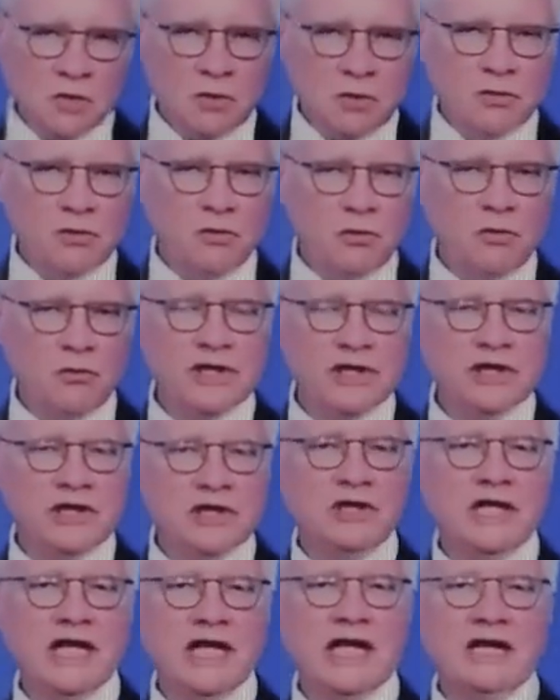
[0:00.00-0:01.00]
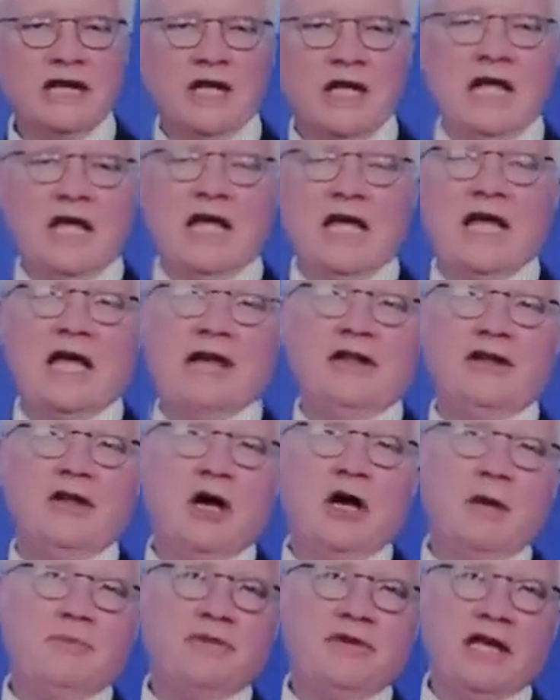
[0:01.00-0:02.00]
But when we look at
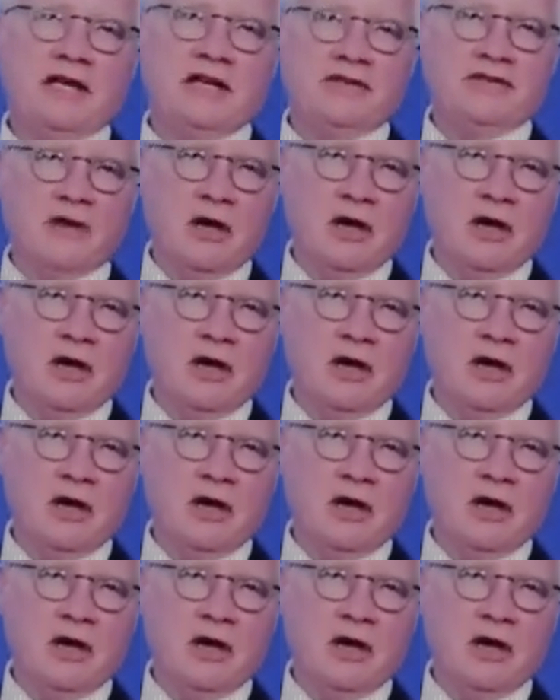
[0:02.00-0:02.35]
updates